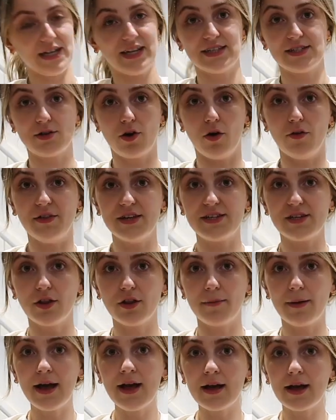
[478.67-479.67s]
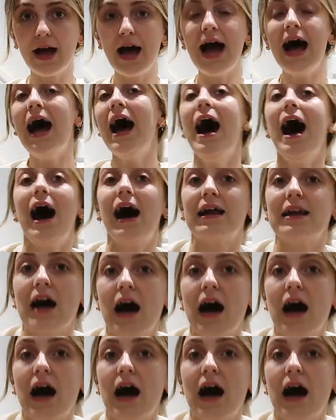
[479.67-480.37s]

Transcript: and it's got this on the back. And